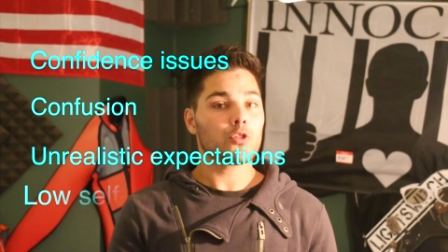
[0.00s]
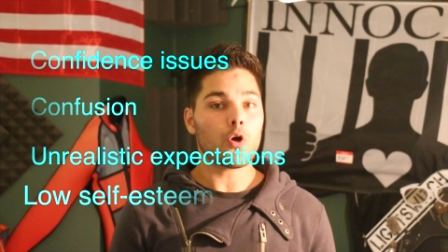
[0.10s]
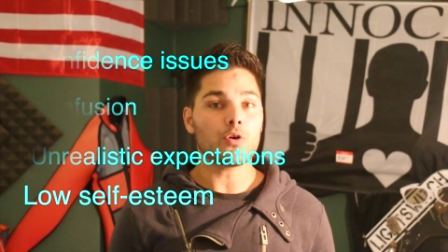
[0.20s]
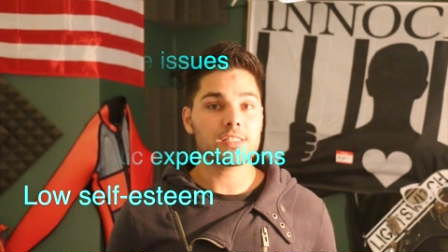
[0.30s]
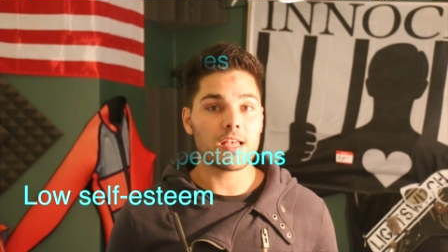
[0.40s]

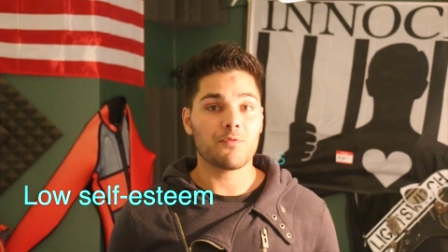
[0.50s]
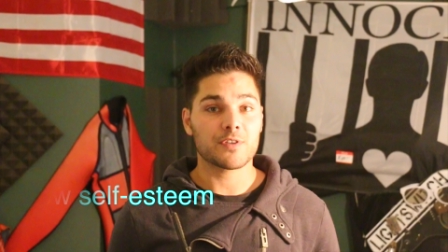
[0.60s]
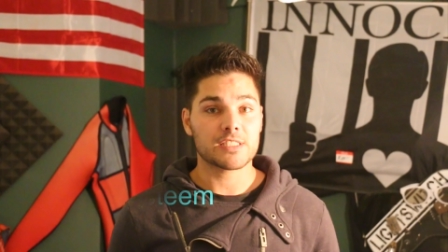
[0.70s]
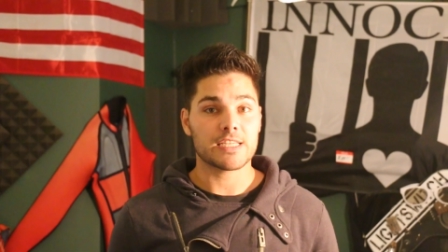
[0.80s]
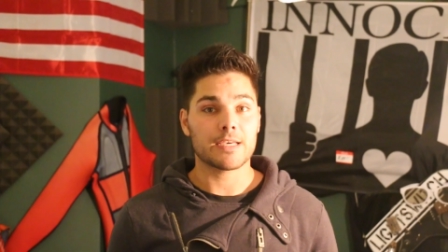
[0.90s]
low
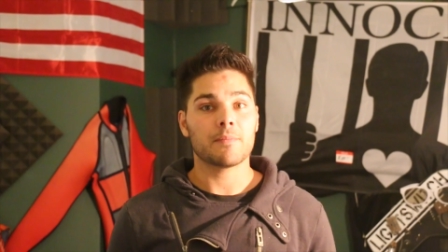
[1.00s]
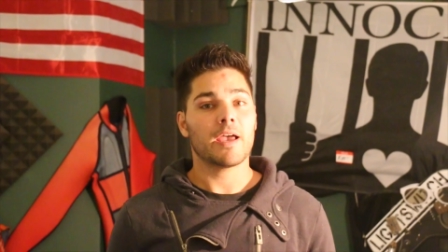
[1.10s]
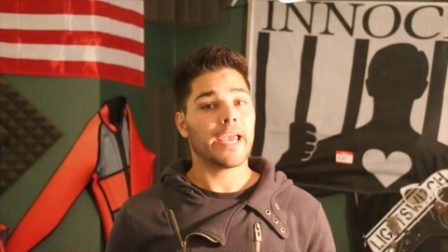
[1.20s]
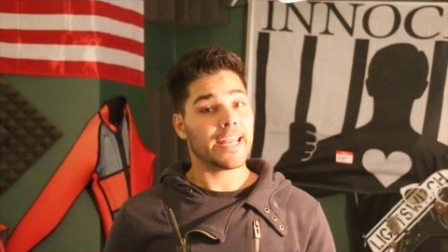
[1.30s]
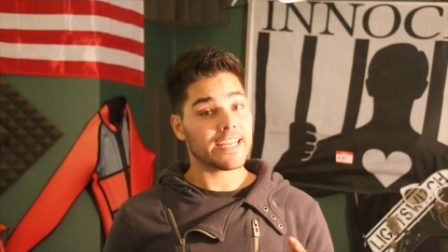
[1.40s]

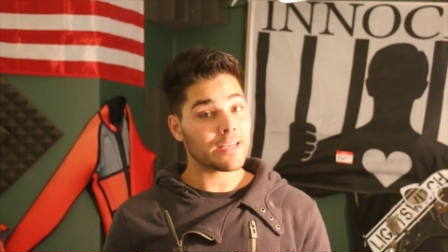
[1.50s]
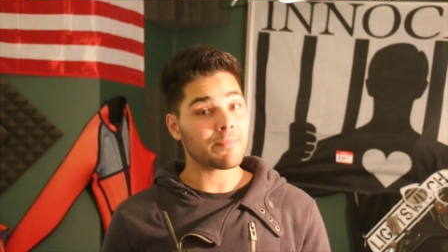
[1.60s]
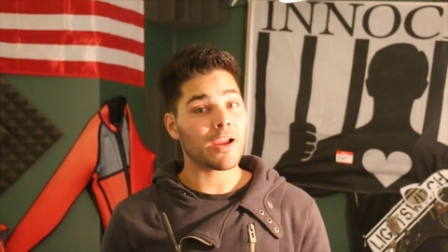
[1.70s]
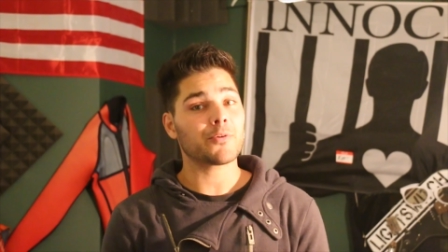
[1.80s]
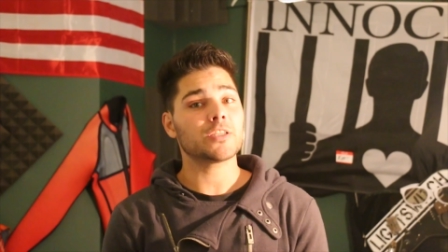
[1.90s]
self-esteem, and in
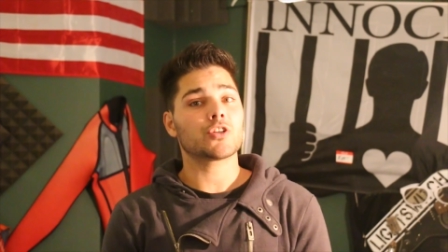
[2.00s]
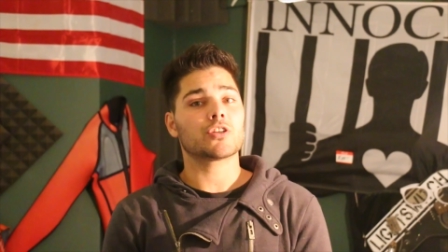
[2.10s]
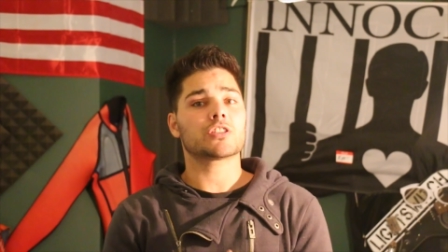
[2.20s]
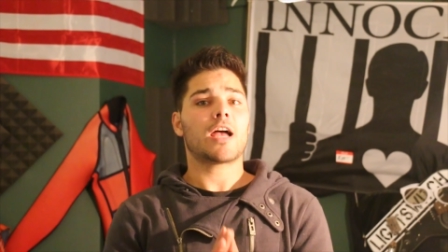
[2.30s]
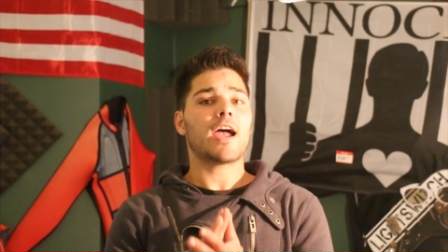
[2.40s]
my
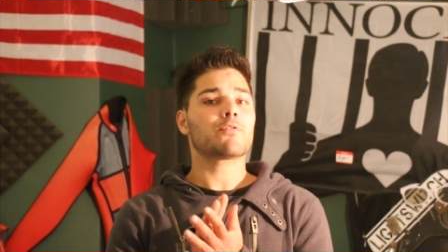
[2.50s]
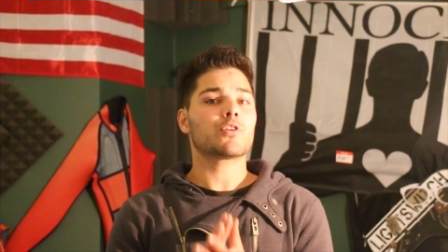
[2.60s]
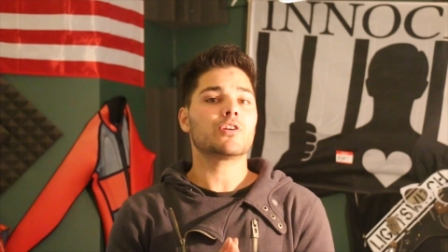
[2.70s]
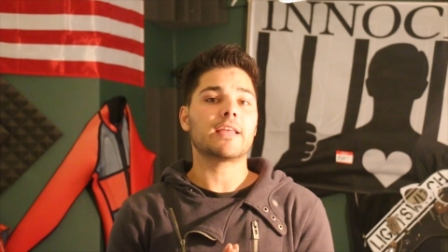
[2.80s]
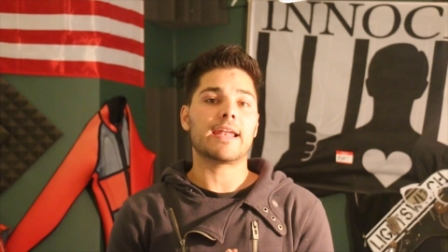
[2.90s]
research, I've
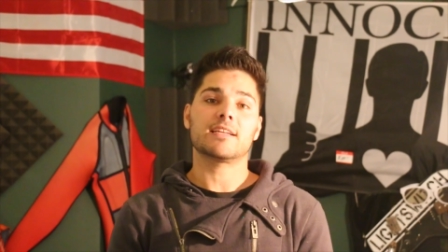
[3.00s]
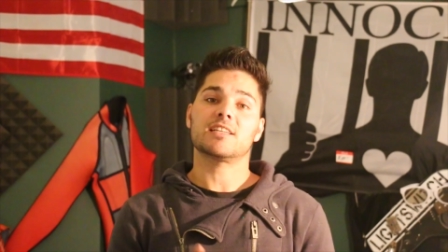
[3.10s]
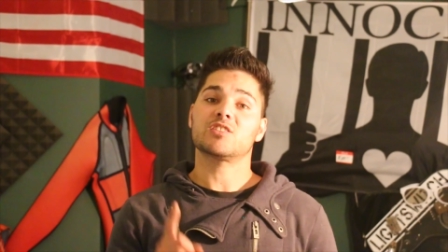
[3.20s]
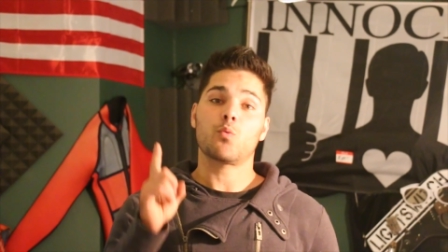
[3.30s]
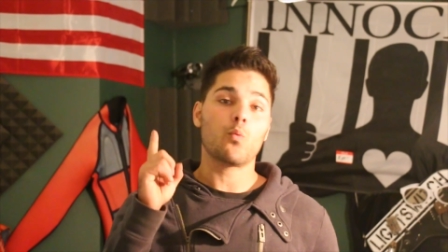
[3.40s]
learned that it
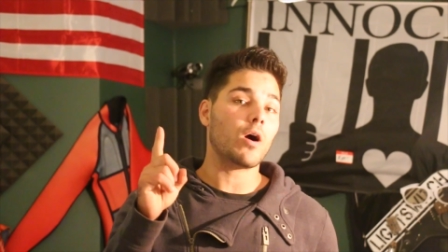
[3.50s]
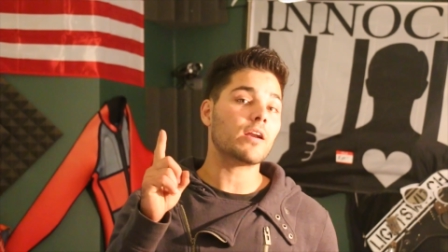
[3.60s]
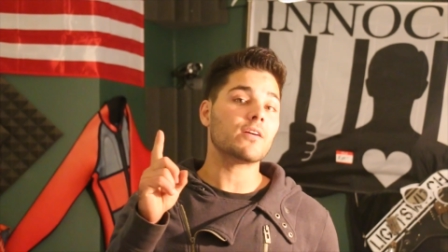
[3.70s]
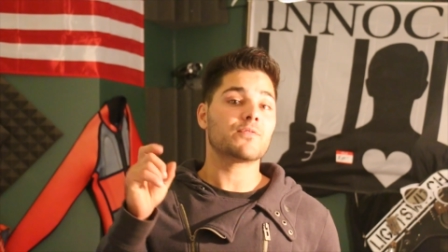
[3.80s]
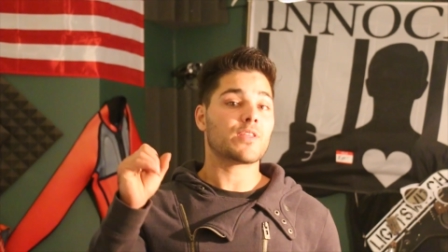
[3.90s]
is
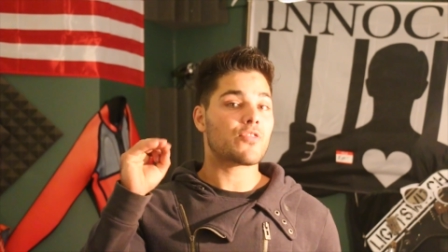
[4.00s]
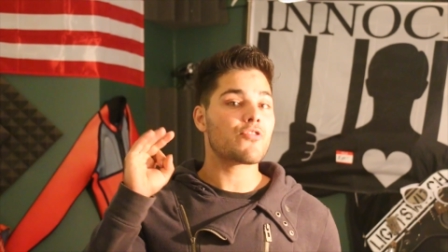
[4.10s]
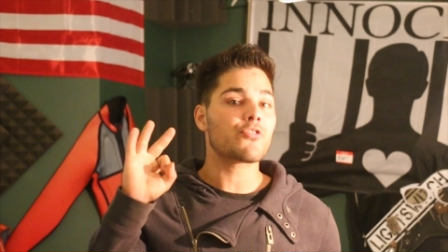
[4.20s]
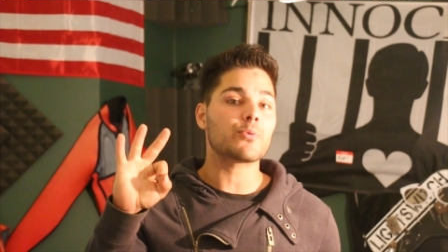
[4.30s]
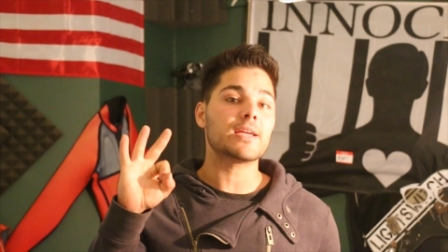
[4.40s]
one of the
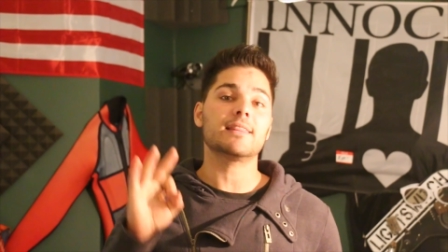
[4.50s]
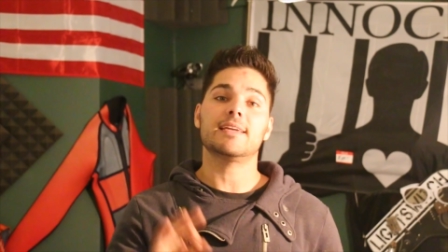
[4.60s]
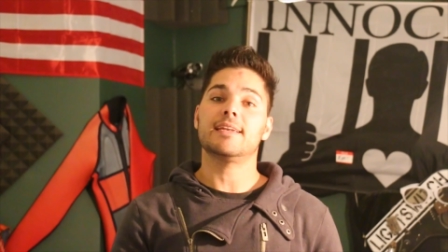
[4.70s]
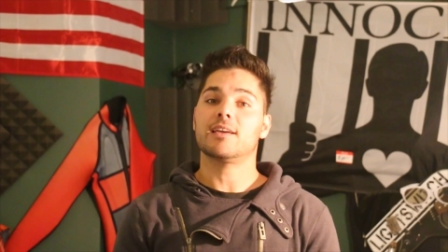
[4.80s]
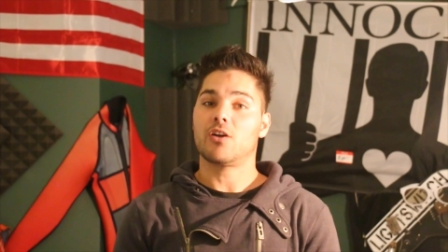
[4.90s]
3
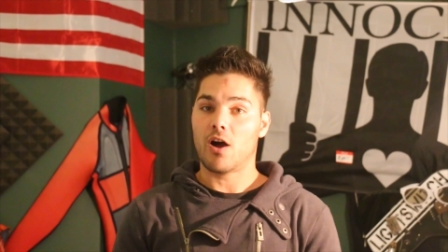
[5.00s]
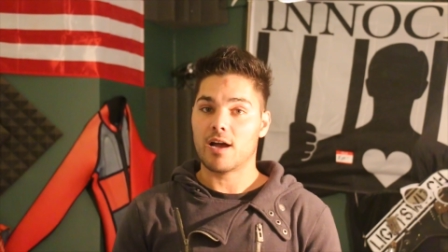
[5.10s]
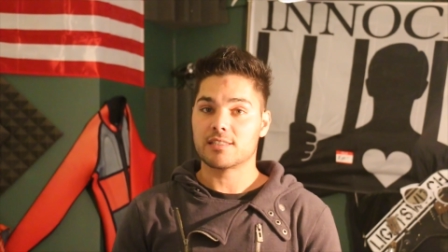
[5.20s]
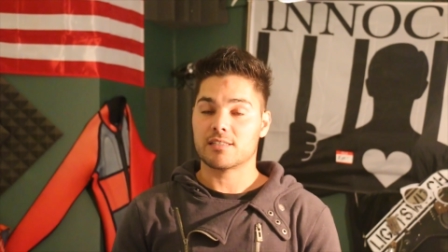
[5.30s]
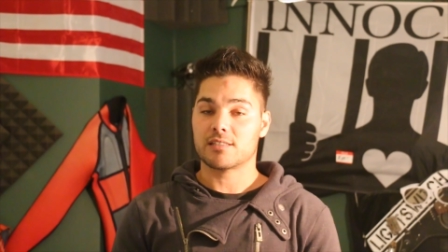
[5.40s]
leading
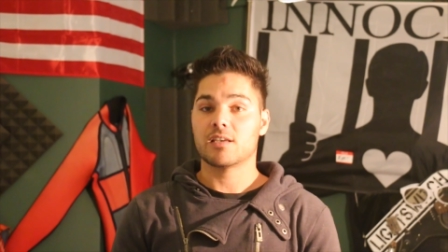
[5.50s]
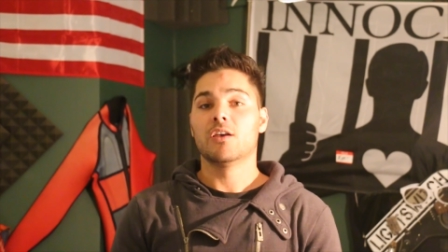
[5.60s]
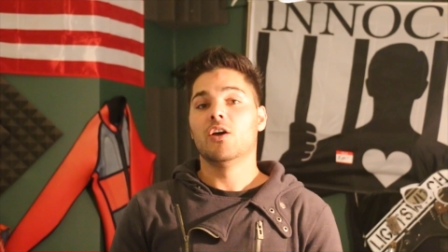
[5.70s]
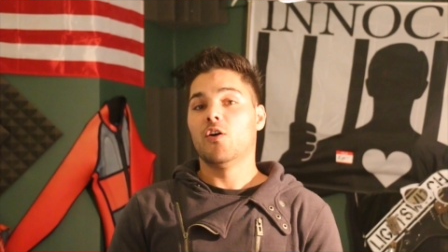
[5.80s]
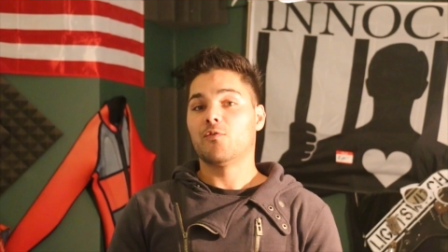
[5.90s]
causes
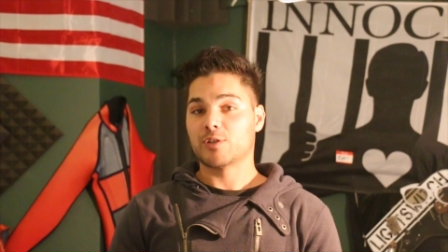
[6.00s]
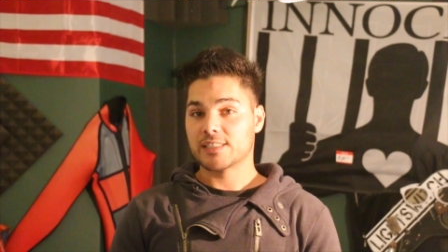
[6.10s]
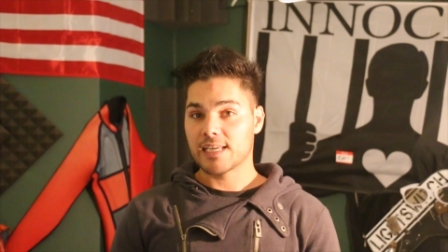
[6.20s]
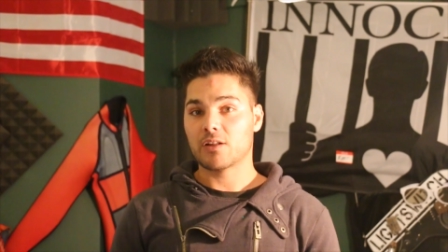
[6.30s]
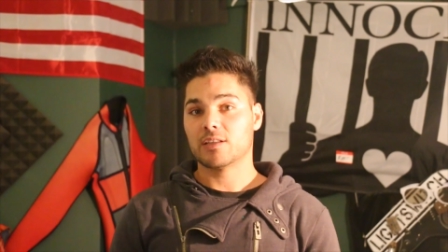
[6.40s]
for
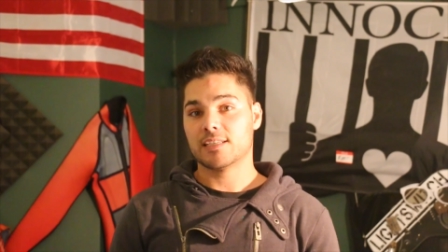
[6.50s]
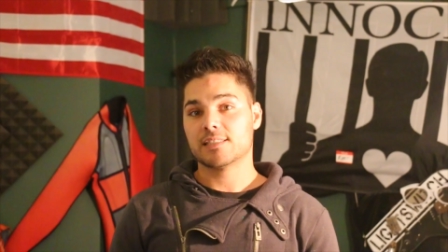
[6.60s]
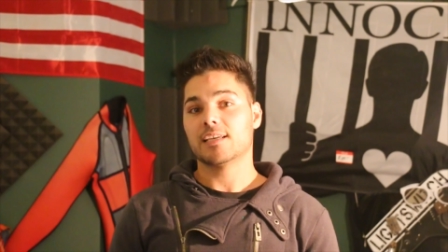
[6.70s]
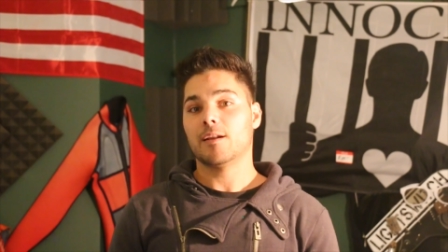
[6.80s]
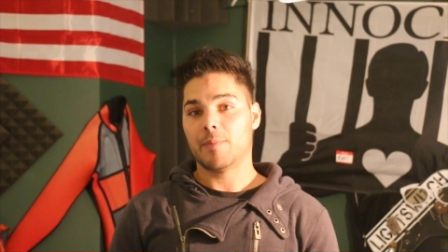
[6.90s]

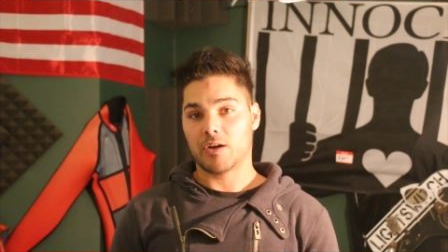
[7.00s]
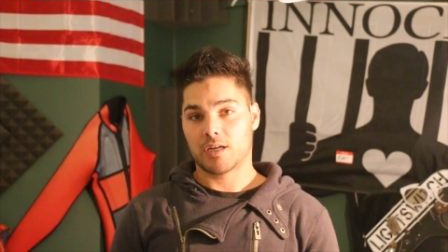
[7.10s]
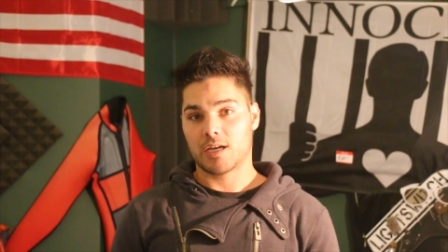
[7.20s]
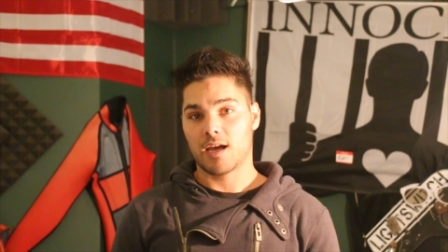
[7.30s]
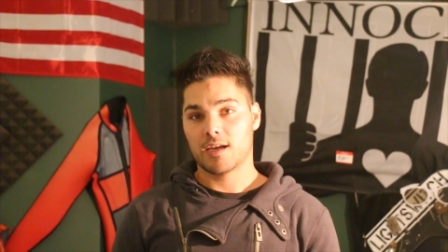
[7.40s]
singleness in
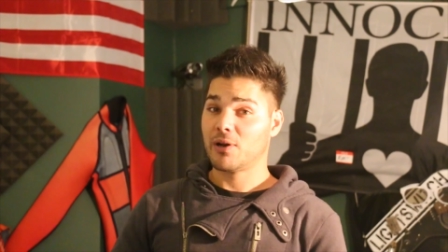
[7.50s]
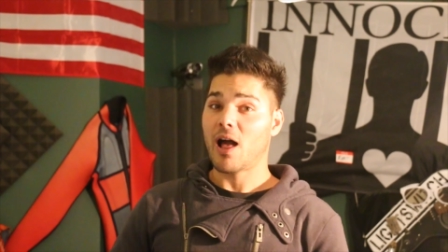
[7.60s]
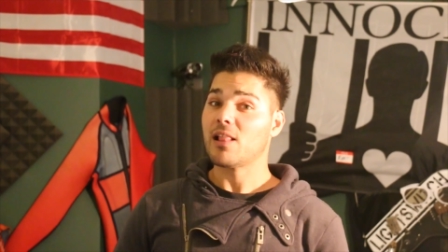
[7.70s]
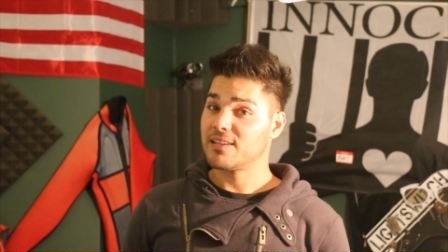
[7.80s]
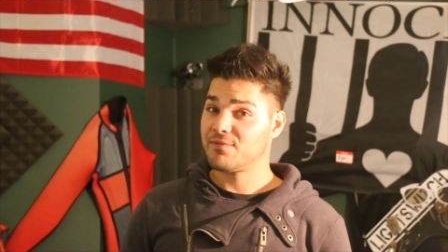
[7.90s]
America. But
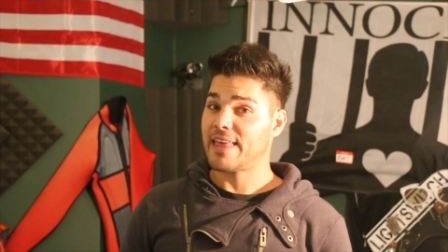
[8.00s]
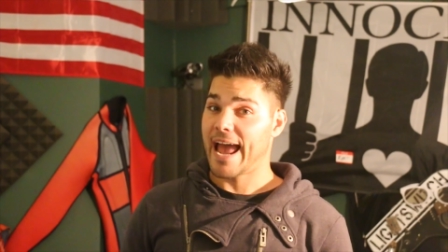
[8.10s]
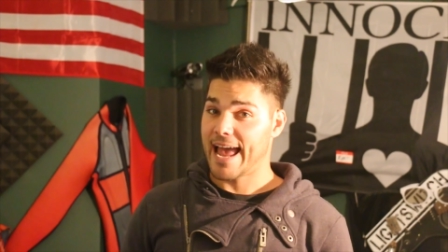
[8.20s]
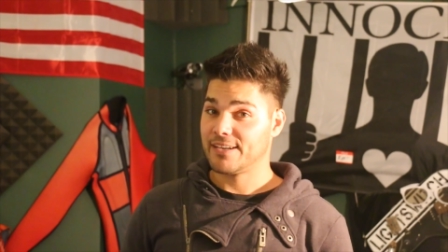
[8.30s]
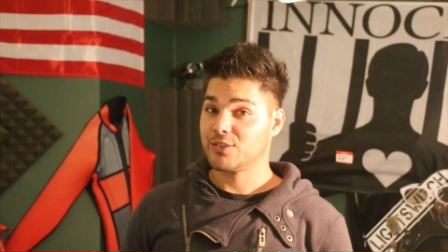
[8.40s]
I'll leave
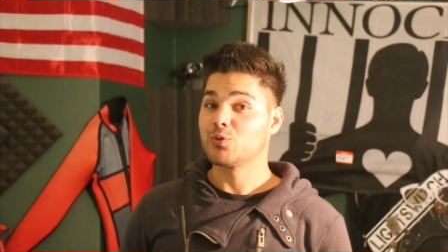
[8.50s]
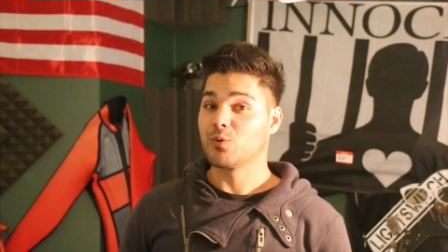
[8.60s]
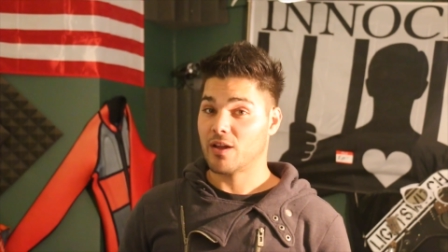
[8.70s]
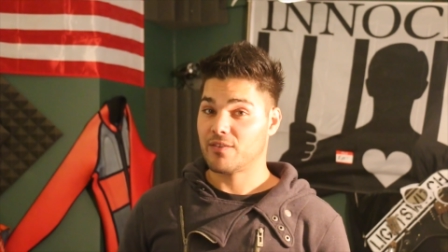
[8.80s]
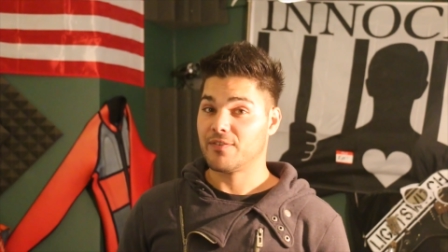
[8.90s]
that to another